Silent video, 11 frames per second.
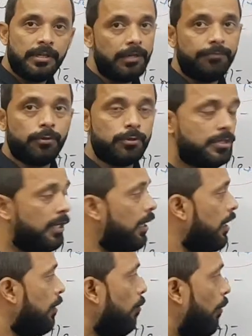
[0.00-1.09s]
If you
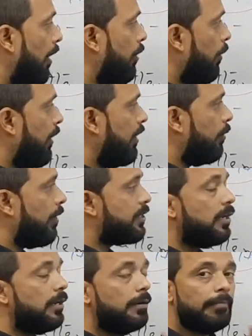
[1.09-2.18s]
see 120
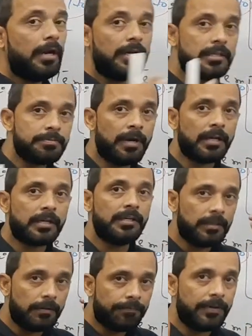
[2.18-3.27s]
question and minus marking,
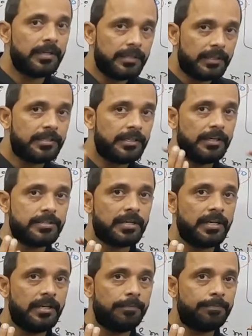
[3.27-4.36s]
definitely that creates a
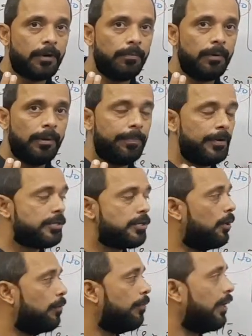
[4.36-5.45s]
kind of problem or pressure
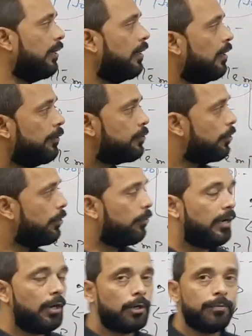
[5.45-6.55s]
on mind. So you
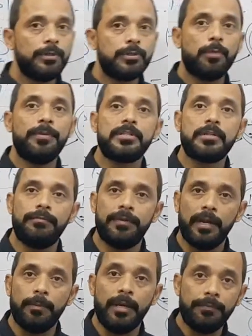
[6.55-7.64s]
will not be so much comfortable.